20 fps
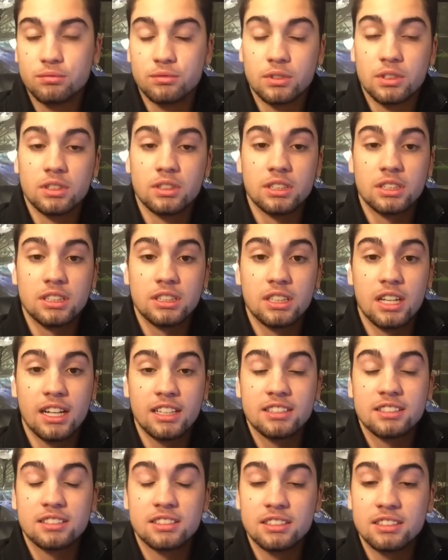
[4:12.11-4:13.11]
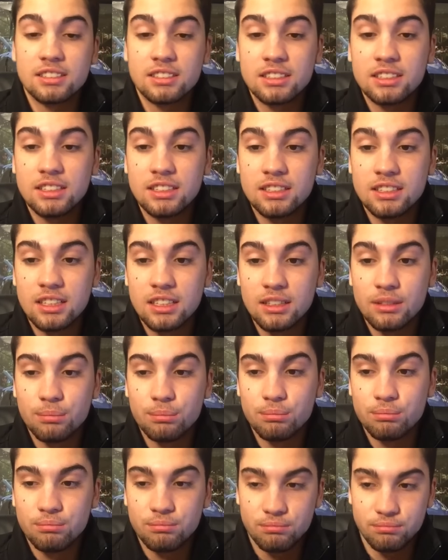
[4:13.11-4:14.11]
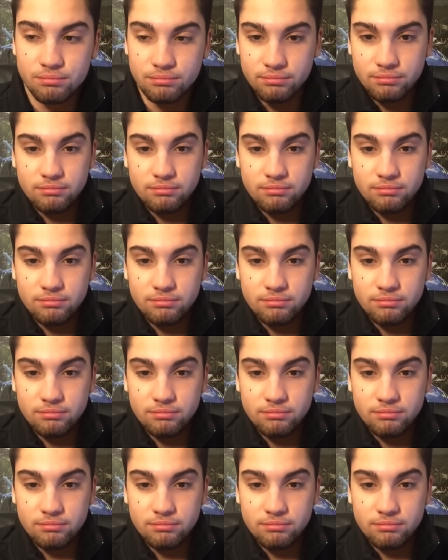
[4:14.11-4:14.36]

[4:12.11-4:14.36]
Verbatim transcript: really nice to see them